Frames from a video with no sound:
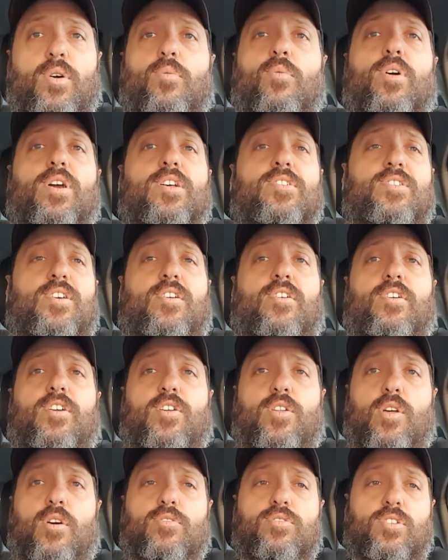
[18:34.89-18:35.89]
and we'll continue to
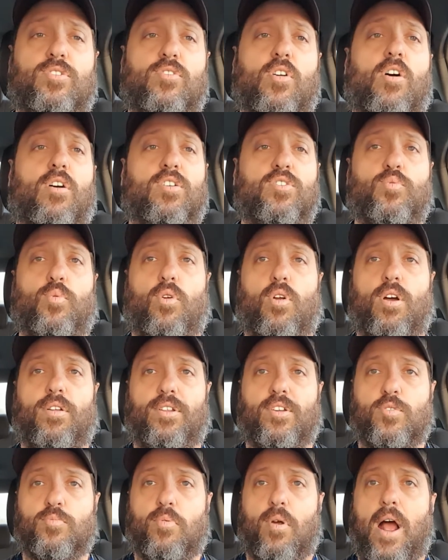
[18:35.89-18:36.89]
do those as long as we're
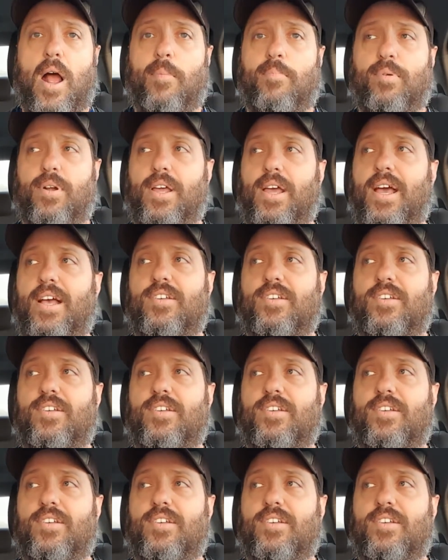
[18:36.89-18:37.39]
on this property.